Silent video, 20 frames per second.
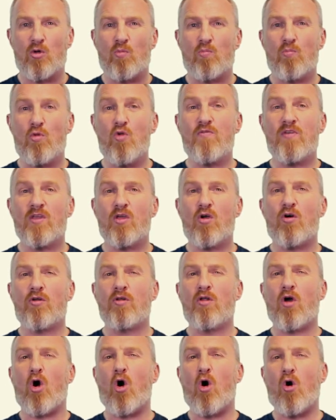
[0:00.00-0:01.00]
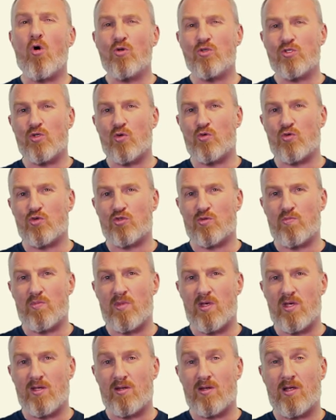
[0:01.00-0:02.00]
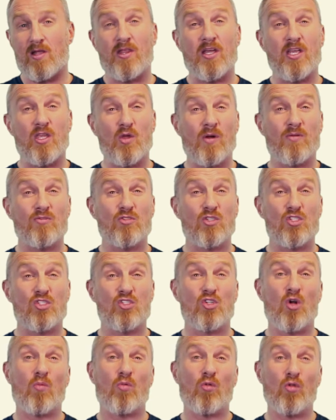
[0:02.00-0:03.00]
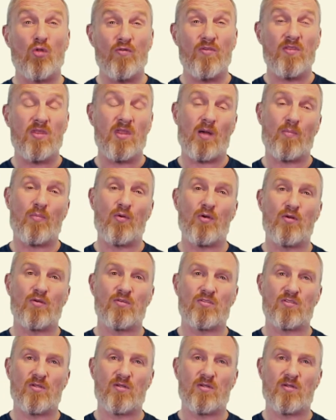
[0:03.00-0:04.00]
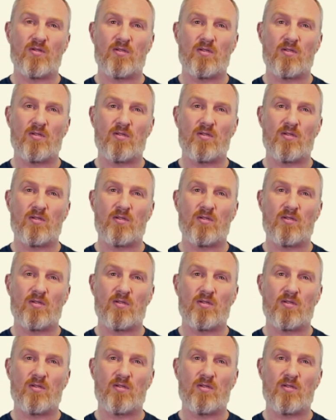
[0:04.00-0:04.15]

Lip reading: Moving on also doesn't mean that you have to stop loving that person,